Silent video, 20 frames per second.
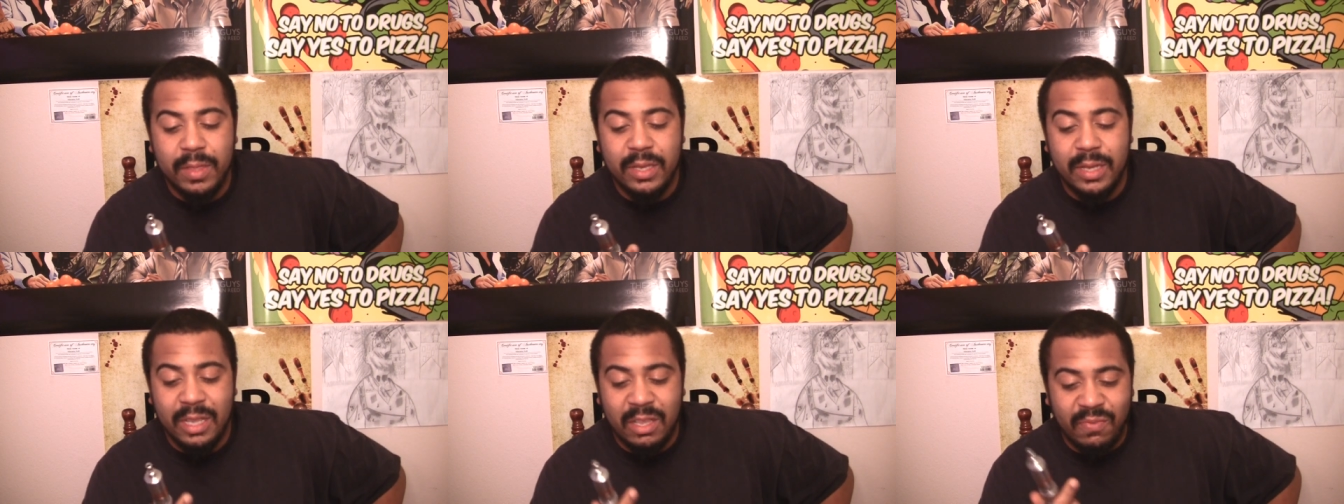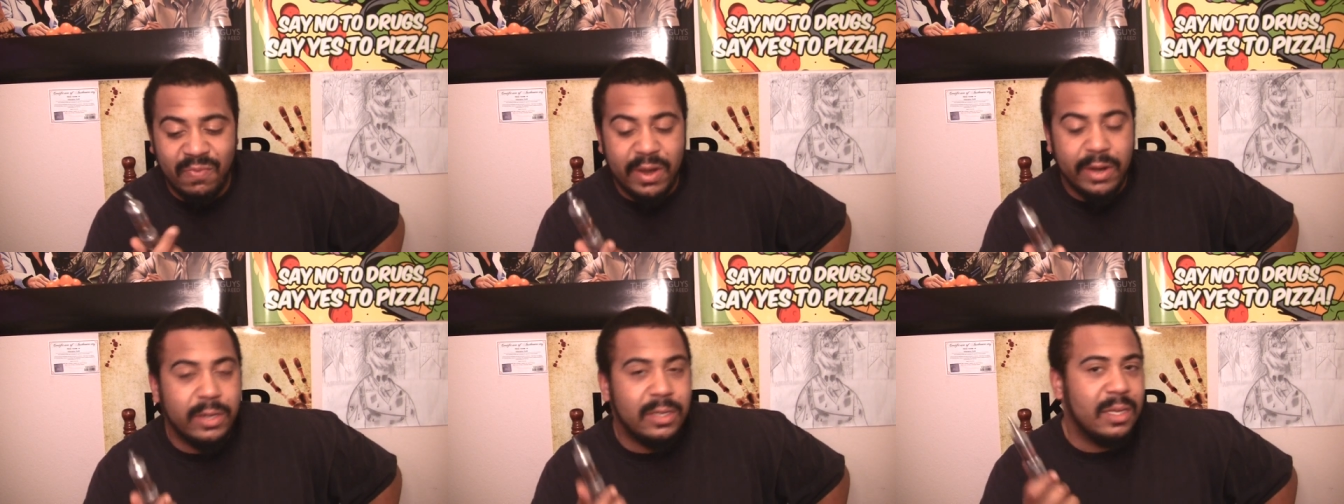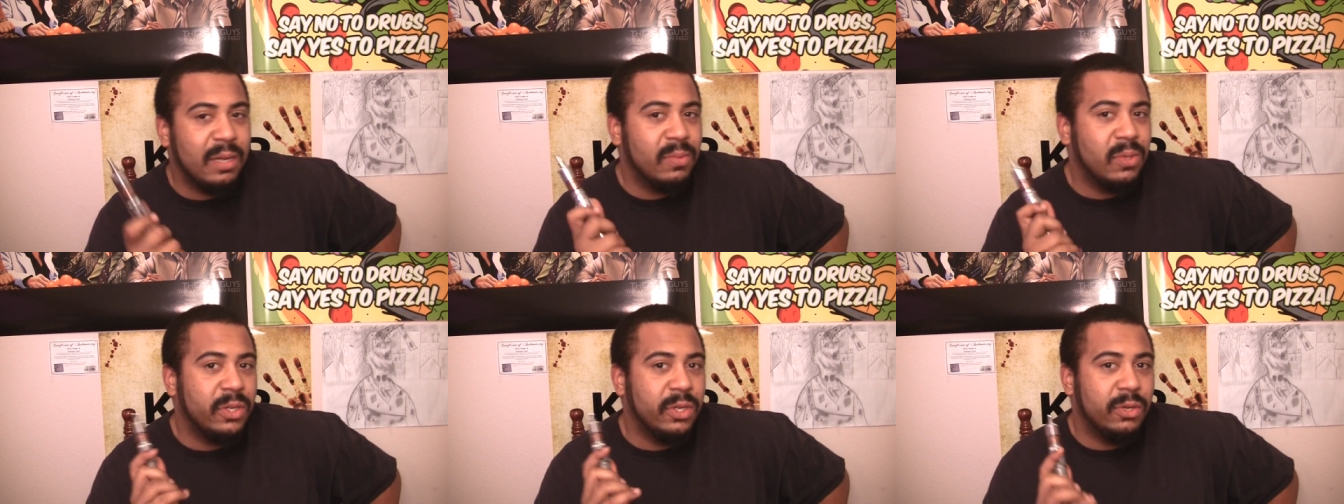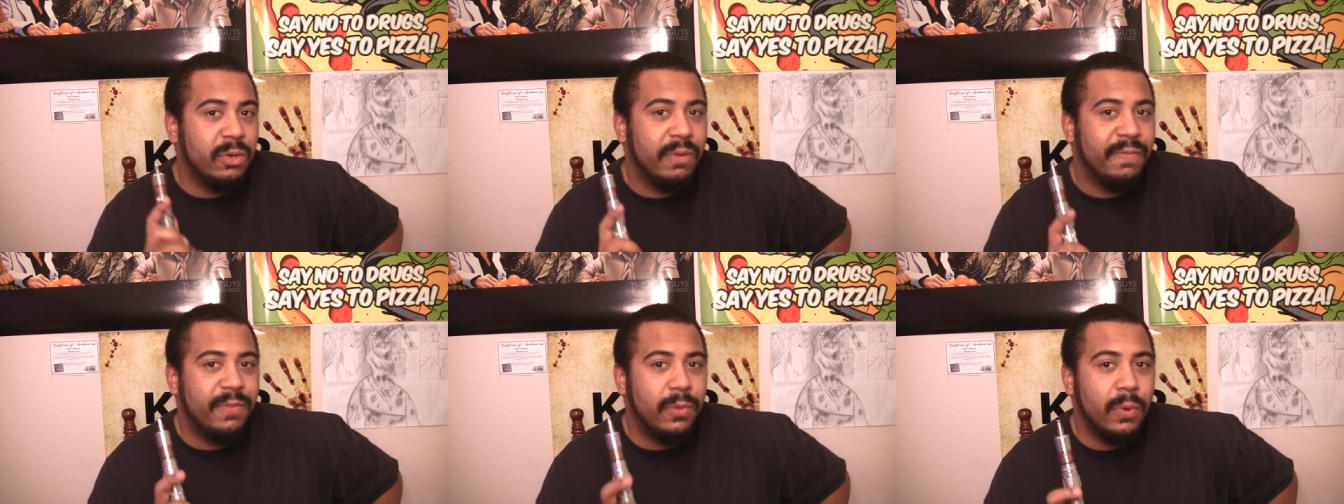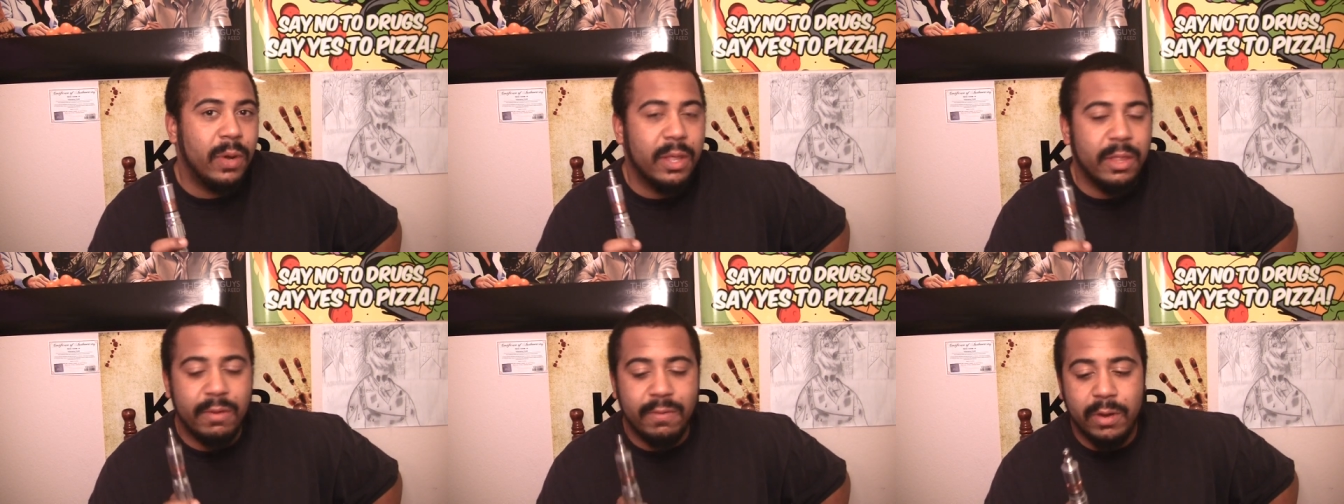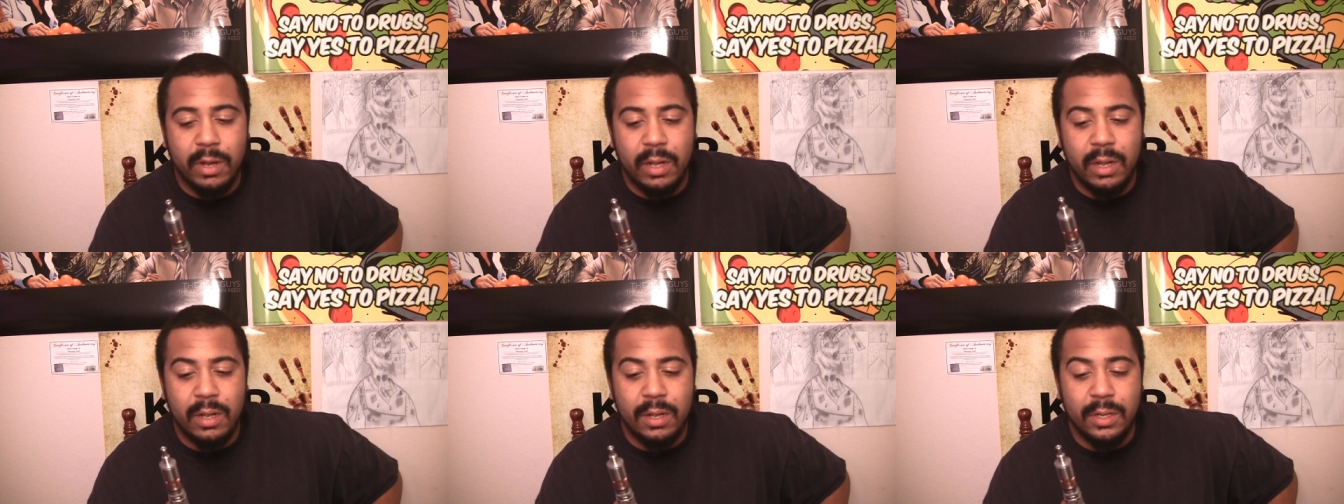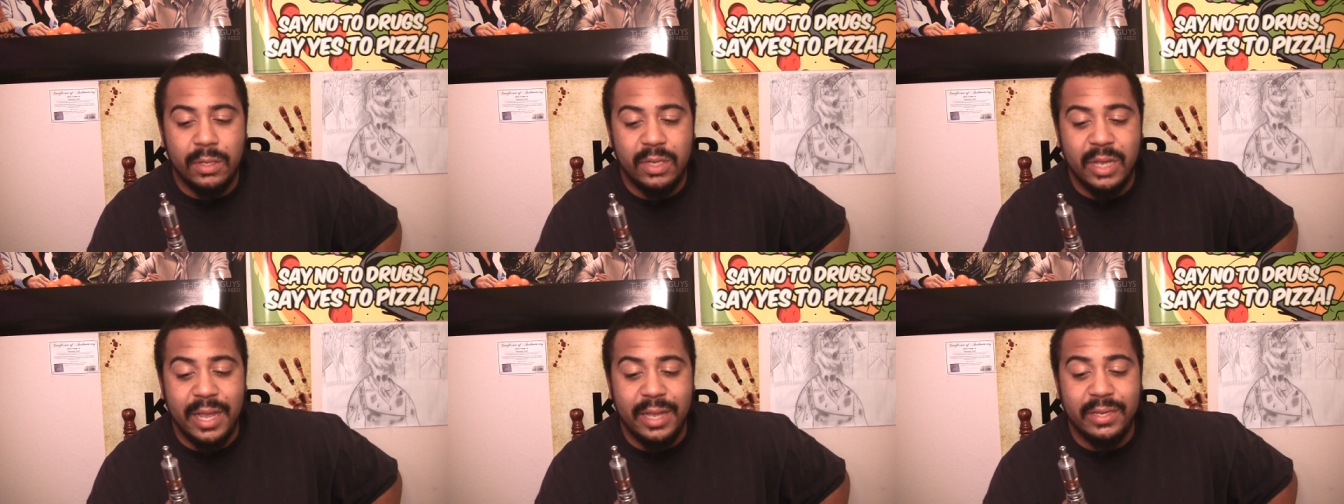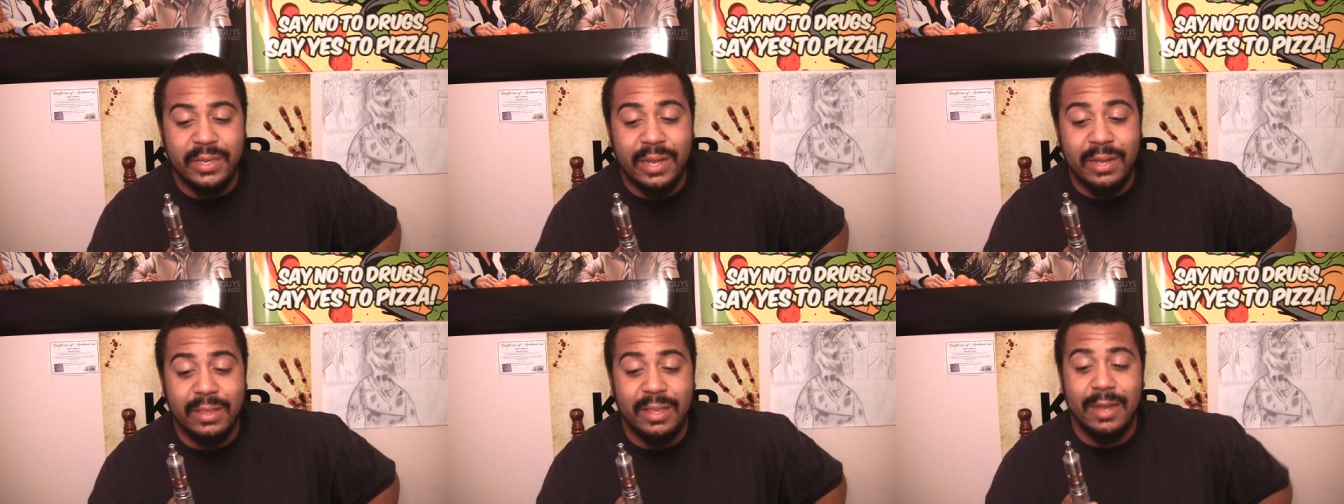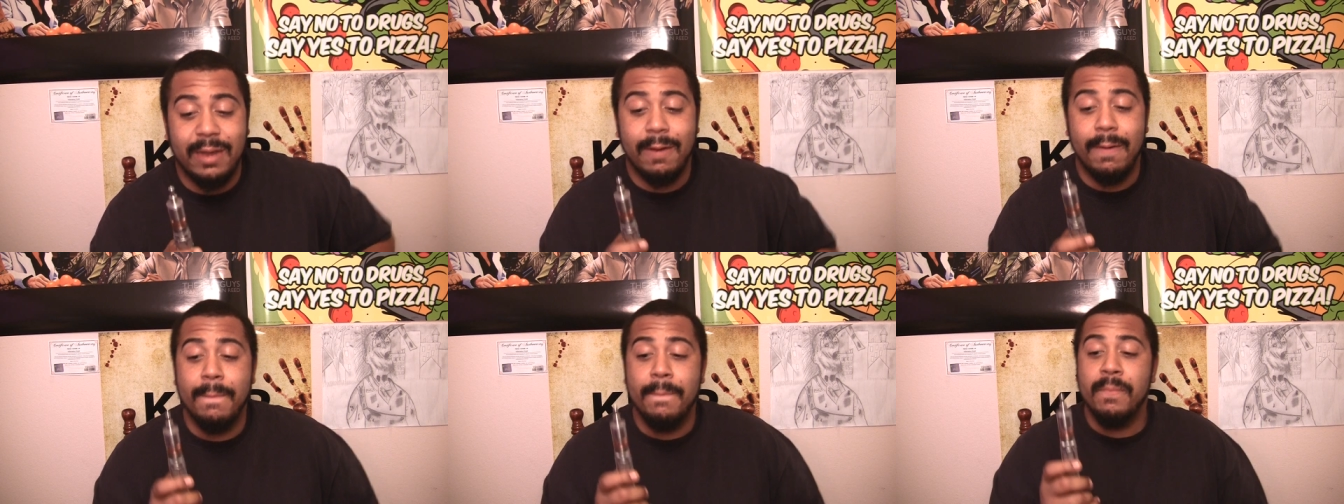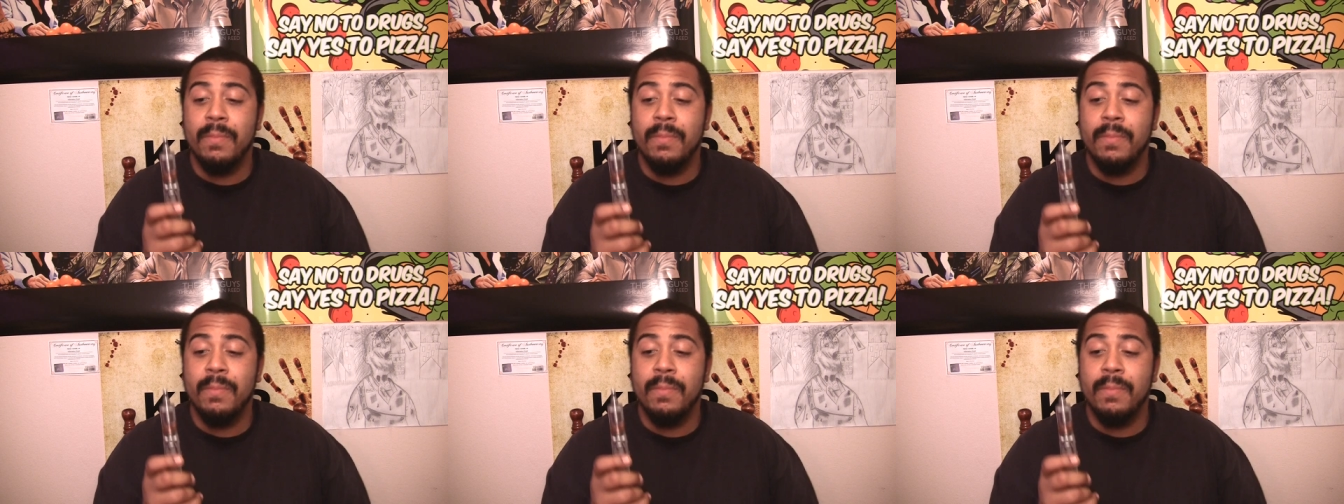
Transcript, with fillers: it's very similar to a few other tanks out there.